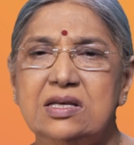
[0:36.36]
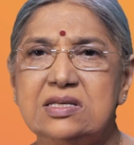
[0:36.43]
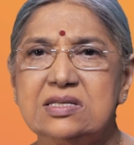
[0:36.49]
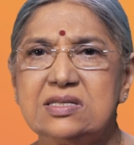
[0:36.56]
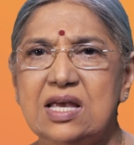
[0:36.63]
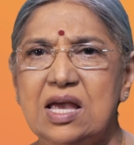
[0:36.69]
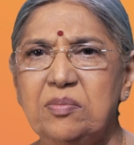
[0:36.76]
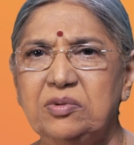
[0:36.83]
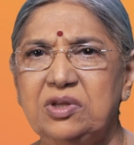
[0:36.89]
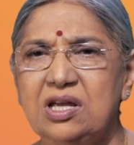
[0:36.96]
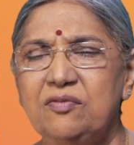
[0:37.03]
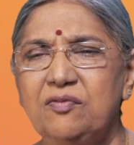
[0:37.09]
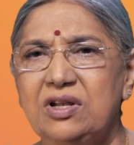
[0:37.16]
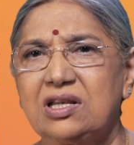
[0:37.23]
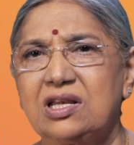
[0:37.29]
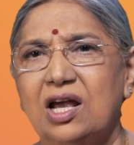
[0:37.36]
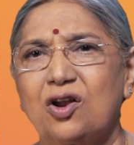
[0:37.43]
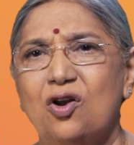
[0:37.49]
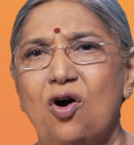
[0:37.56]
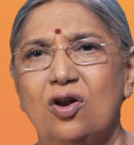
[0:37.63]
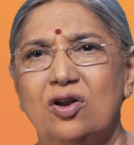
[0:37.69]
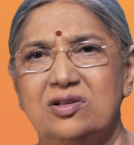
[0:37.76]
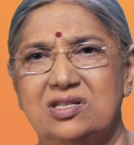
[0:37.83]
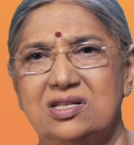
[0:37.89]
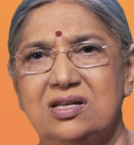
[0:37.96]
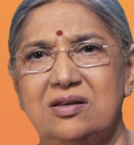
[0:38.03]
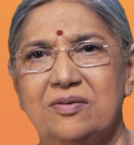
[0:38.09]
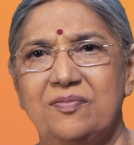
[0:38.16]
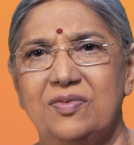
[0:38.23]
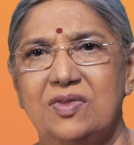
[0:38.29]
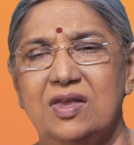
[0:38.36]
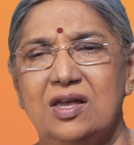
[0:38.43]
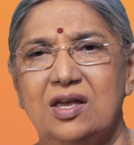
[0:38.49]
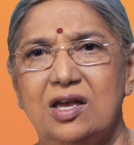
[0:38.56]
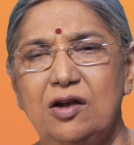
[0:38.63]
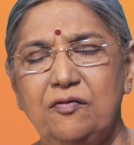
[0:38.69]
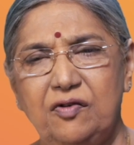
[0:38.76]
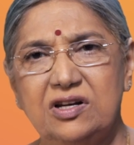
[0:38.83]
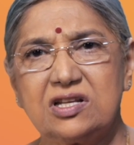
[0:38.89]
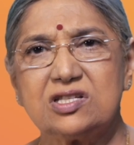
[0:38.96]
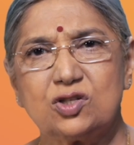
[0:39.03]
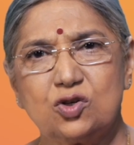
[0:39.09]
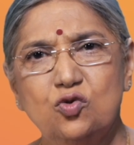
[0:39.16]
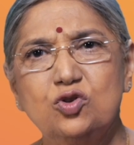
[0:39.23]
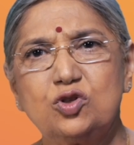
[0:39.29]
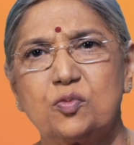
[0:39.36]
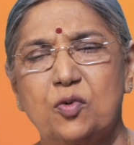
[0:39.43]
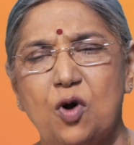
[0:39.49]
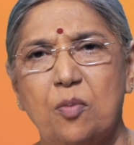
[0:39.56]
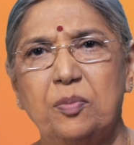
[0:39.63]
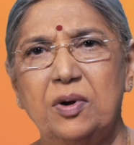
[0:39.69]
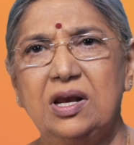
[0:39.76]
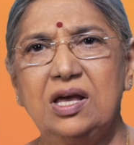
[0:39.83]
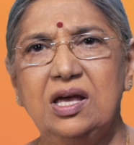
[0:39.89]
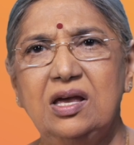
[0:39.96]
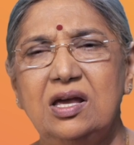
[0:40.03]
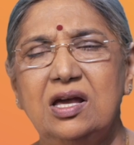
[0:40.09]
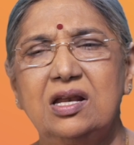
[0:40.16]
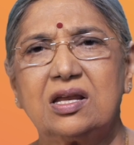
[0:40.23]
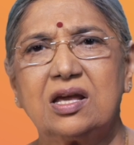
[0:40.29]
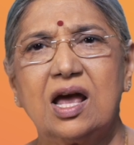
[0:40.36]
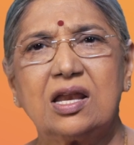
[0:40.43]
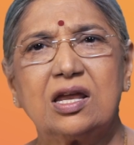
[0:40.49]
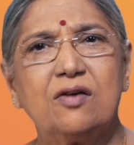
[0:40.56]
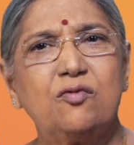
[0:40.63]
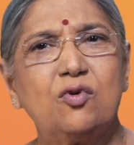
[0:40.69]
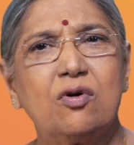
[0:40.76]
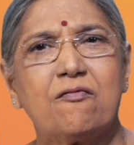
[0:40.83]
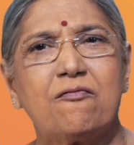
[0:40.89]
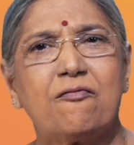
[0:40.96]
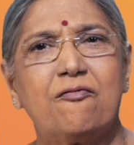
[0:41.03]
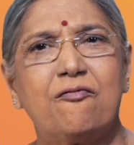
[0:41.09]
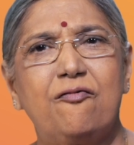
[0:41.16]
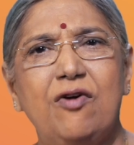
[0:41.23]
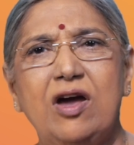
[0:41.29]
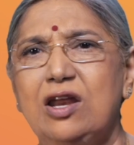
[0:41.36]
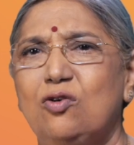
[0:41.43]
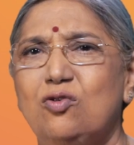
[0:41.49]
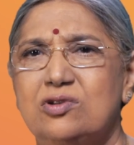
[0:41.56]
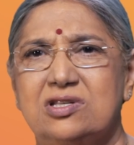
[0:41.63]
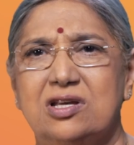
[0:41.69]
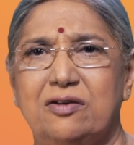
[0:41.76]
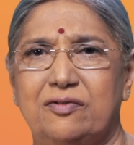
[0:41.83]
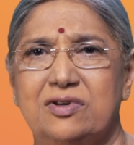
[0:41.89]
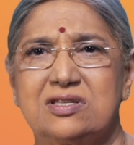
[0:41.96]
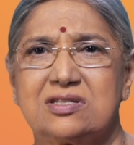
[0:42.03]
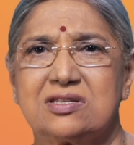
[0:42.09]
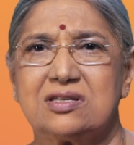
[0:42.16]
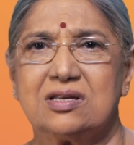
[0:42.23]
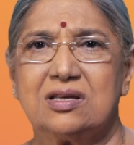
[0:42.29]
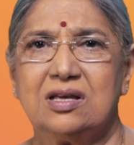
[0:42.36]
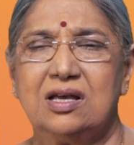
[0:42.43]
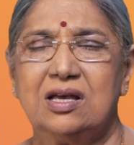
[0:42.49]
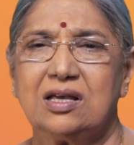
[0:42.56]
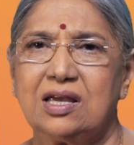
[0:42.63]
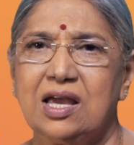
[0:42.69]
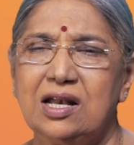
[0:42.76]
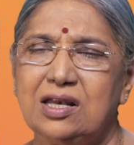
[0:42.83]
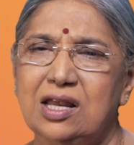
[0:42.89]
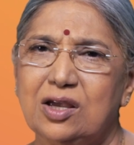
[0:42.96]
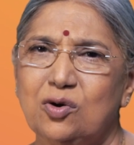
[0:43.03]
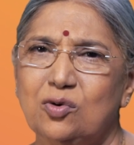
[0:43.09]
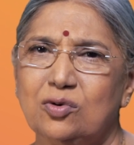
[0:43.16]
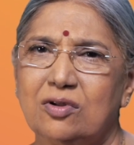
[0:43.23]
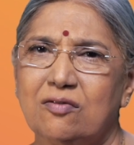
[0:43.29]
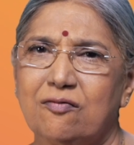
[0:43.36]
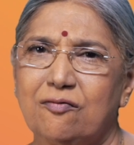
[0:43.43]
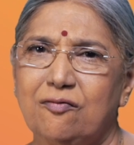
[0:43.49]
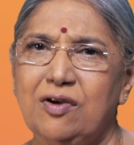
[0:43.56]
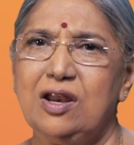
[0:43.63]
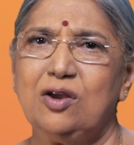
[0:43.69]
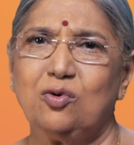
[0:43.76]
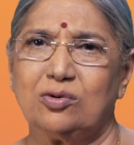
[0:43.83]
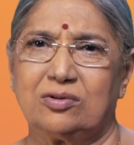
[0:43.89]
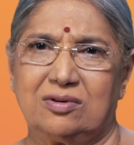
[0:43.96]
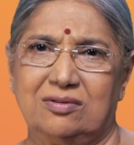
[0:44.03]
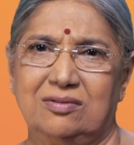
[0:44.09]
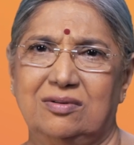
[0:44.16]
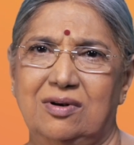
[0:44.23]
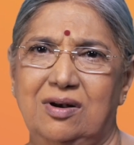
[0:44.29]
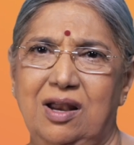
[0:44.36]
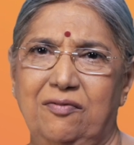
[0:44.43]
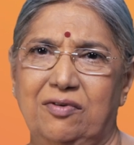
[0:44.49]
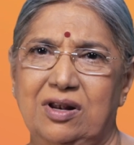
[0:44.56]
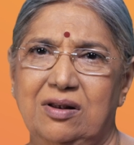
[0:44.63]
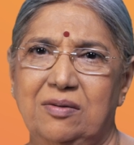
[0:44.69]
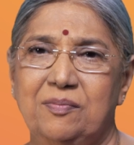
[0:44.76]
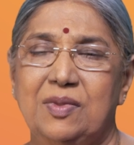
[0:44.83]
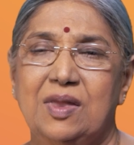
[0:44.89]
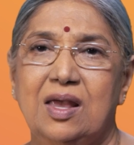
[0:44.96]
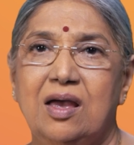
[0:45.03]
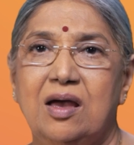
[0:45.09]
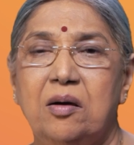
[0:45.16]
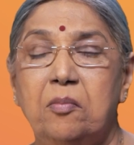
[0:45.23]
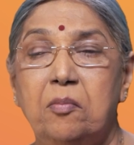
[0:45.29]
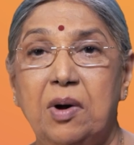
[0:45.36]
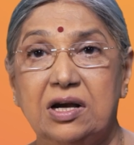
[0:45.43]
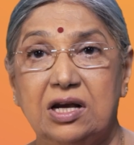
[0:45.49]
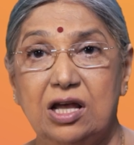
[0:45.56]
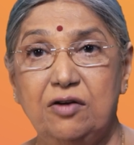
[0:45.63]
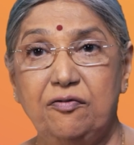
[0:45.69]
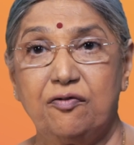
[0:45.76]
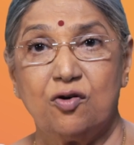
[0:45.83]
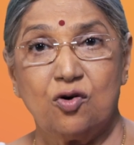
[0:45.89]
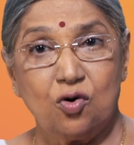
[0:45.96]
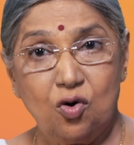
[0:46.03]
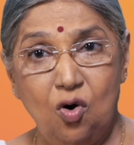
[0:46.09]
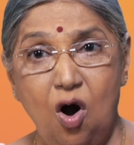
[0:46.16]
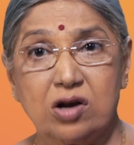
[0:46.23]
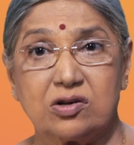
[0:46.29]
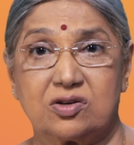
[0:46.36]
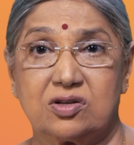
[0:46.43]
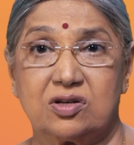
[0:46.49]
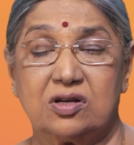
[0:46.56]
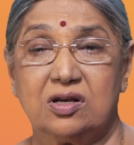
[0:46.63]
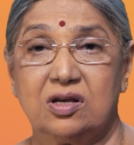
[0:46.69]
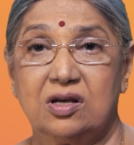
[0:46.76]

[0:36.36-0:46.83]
Same thing with technology. If it is used properly, it can give you a very good service can take you to the very good level. But if not,